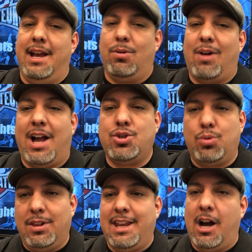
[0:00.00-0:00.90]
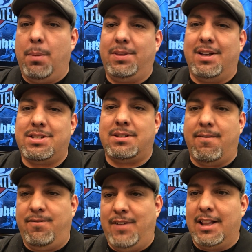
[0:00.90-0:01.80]
And Raj really helped us
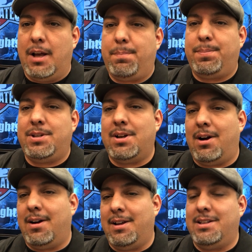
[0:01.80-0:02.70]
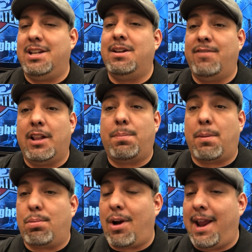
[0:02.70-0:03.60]
develop, uh, to develop
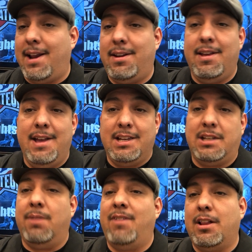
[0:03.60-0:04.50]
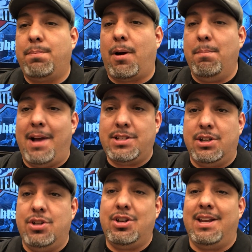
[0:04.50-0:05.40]
our brand, to develop our
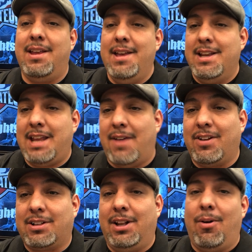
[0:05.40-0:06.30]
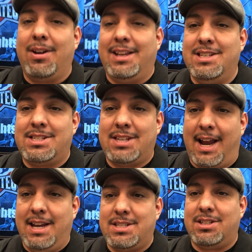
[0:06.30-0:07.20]
message, and to have a clear
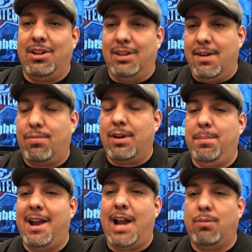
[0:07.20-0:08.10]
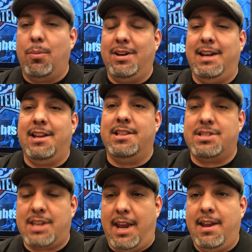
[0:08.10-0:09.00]
concise delivery behind what we needed to
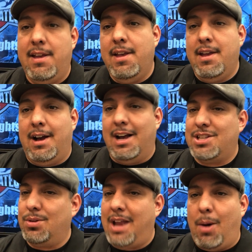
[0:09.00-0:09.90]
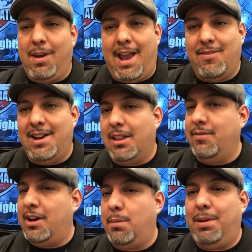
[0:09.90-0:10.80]
say. Uh, so now we have an
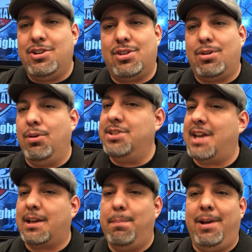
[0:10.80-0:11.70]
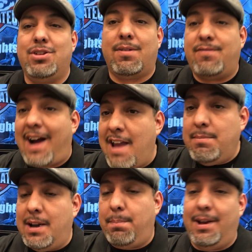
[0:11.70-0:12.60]
elevator pitch, a 30-second pitch, a
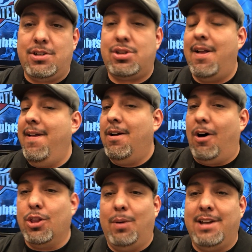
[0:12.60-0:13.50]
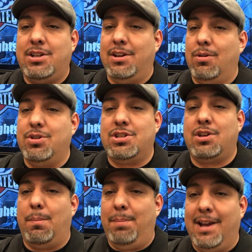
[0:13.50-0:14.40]
five-minute pitch, all the way to, you know,
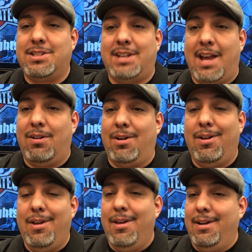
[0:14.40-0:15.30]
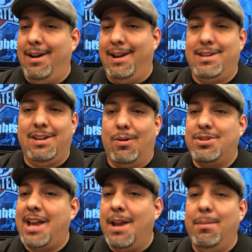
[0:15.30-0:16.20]
just your big standard uh, you know,
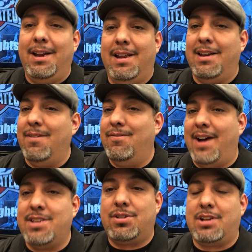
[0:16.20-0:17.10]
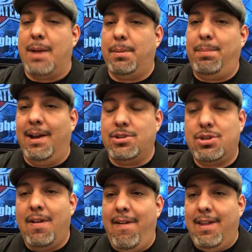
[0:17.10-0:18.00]
10 minute investor type of
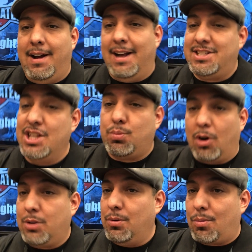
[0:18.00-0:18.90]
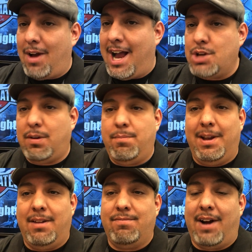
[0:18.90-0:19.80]
pitch. Uh, since working with Raj, we've
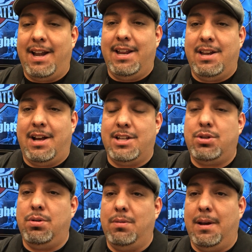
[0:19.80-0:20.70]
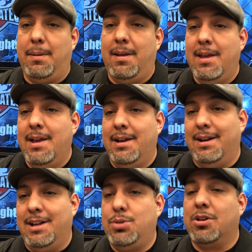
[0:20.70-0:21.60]
been invited uh, to, in,
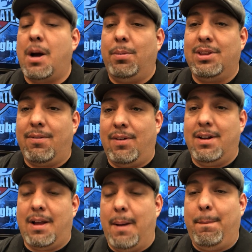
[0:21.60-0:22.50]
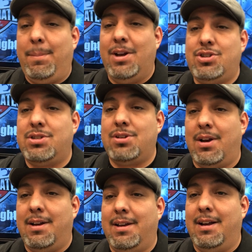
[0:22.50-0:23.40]
uh, to a couple different uh, pitch
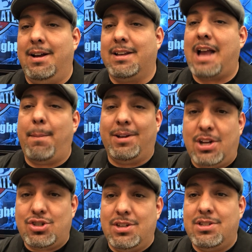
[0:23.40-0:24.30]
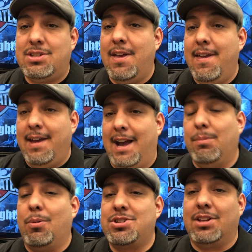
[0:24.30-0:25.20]
uh, competitions,
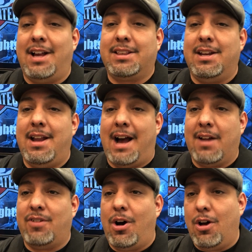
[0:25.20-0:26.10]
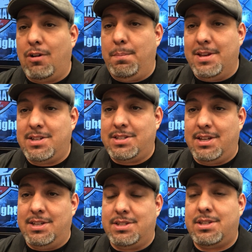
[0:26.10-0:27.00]
and we were selected out of 100
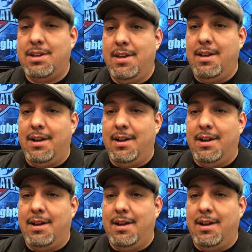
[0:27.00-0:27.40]
businesses,